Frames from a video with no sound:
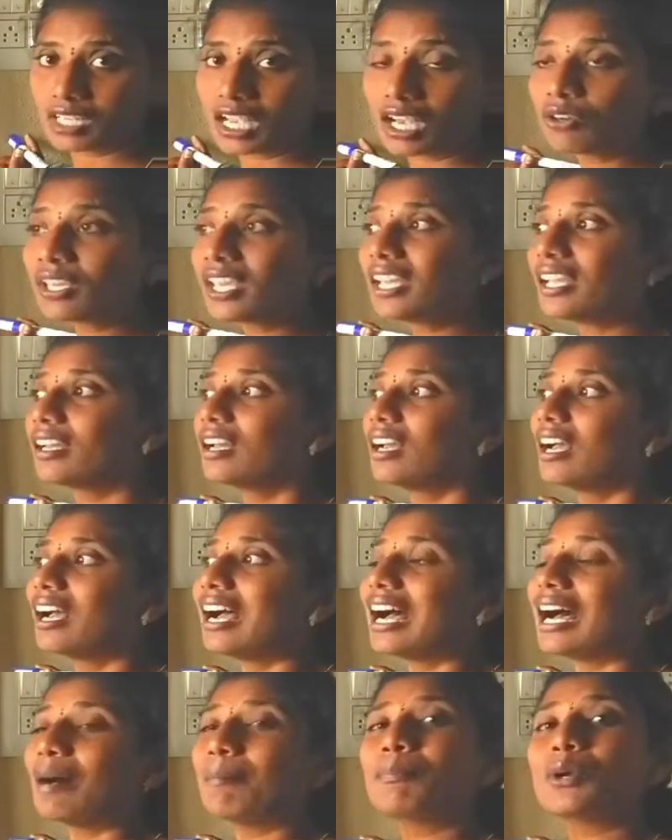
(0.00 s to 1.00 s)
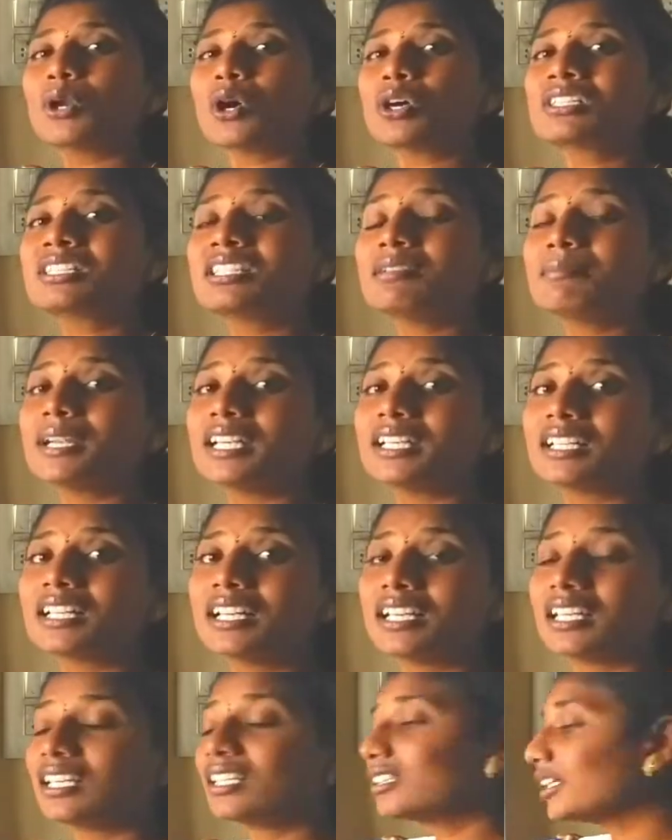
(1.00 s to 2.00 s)
Okay,
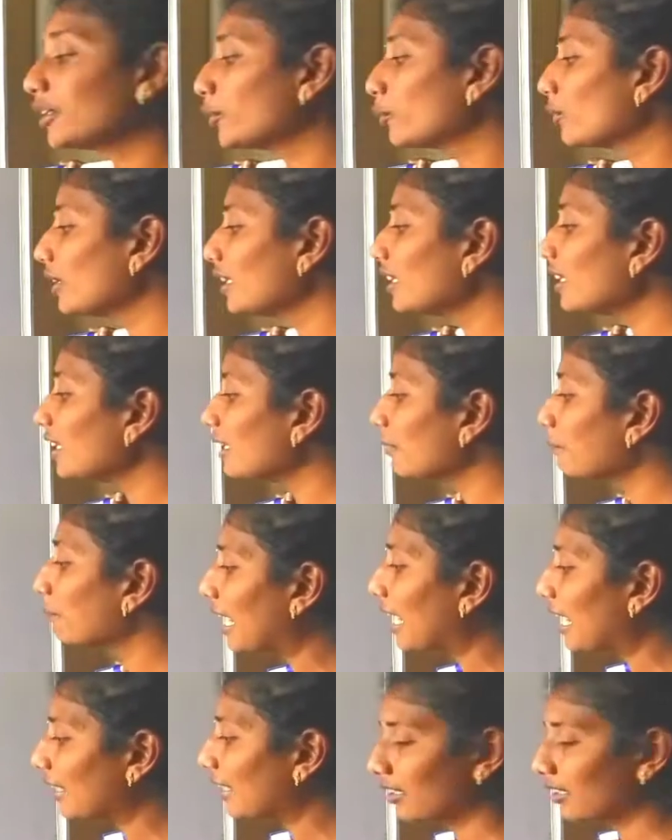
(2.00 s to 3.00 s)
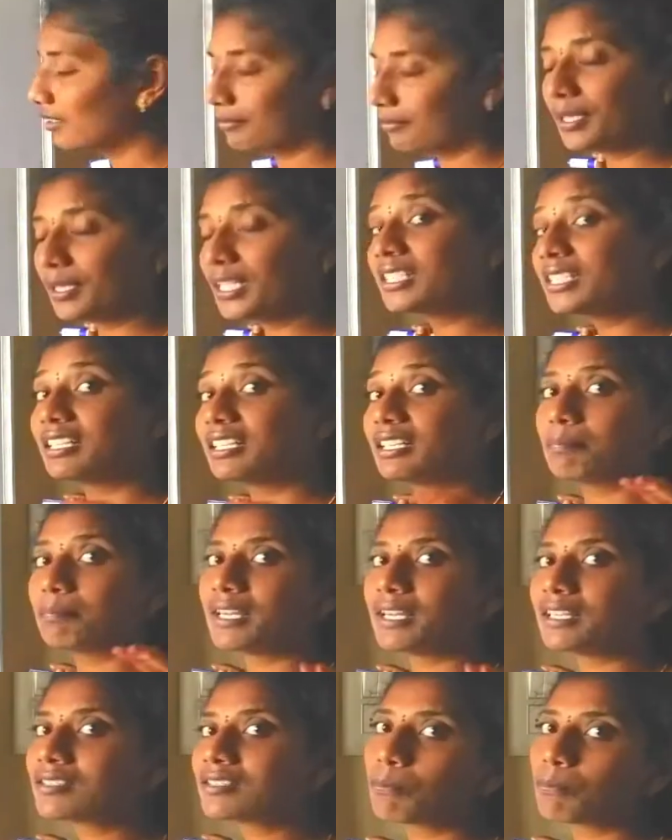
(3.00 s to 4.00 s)
approximately the urinary bladder, means it
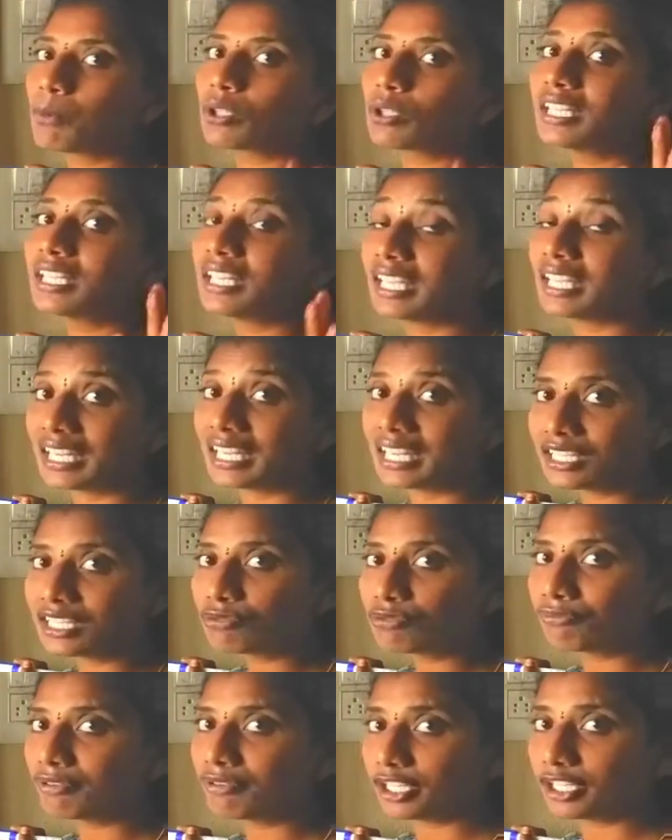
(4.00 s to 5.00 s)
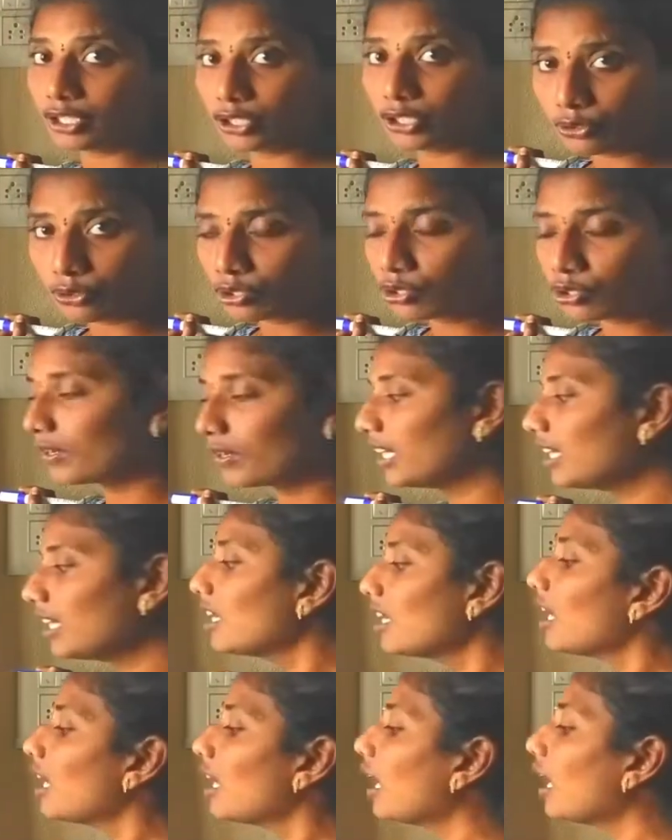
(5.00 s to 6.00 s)
depends upon the age of an individual,
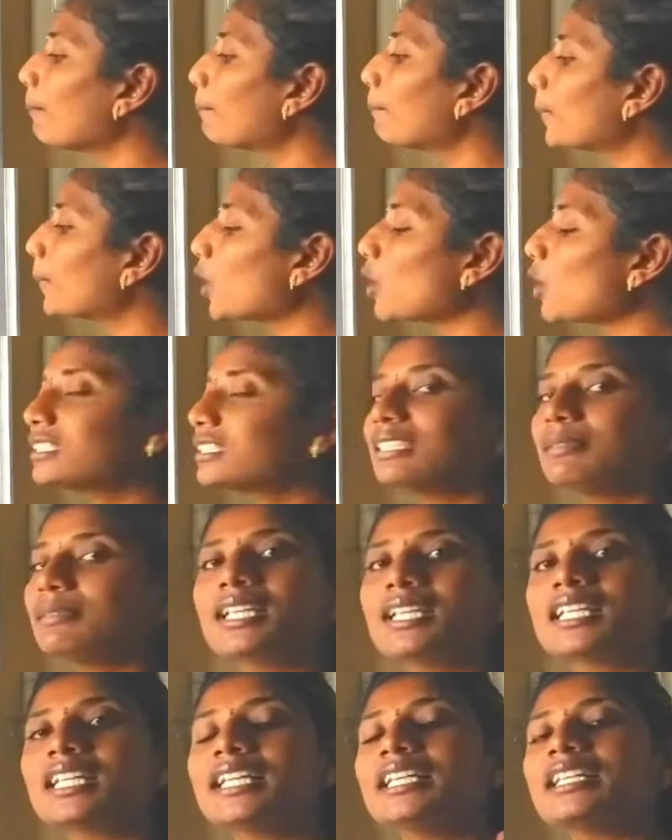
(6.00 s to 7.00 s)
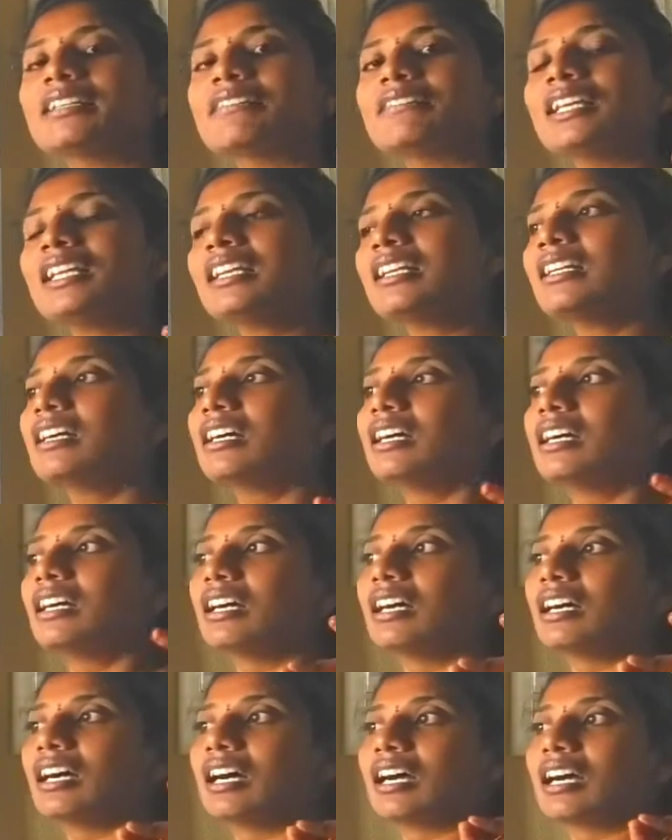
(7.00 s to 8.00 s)
approximately it
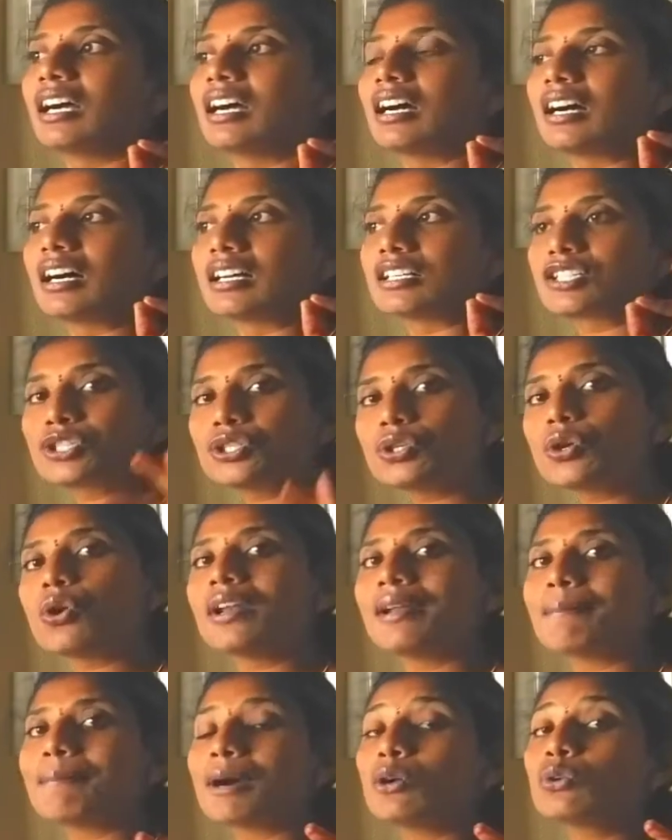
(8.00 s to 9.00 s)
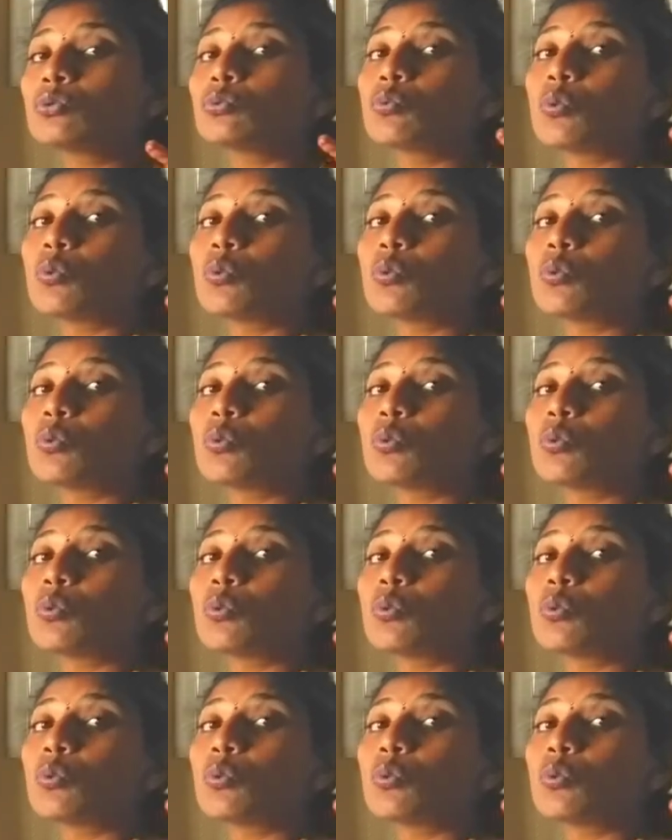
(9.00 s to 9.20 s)
will store about